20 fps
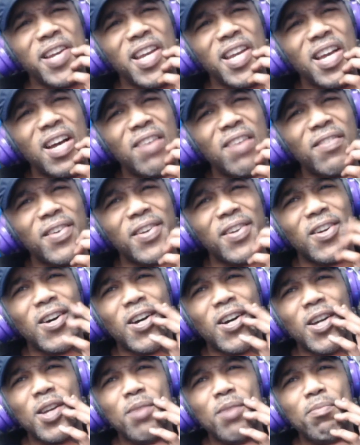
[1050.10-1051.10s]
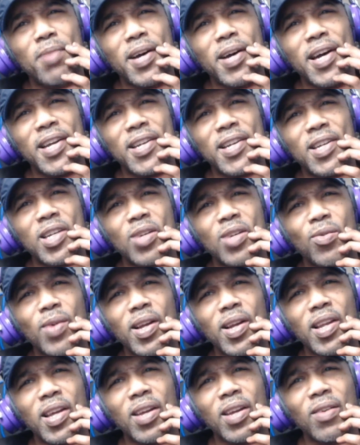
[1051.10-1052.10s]
of an occupied
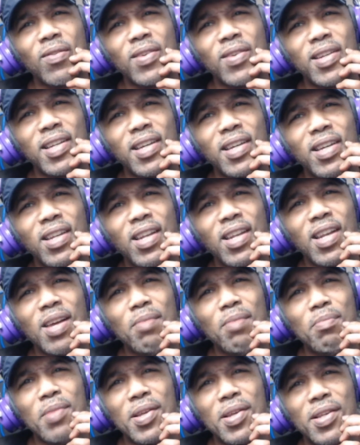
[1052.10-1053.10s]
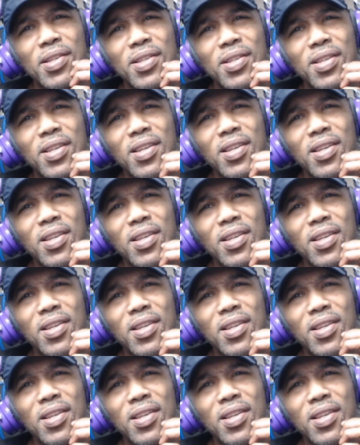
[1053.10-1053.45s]
dwelling. What the hell did I miss?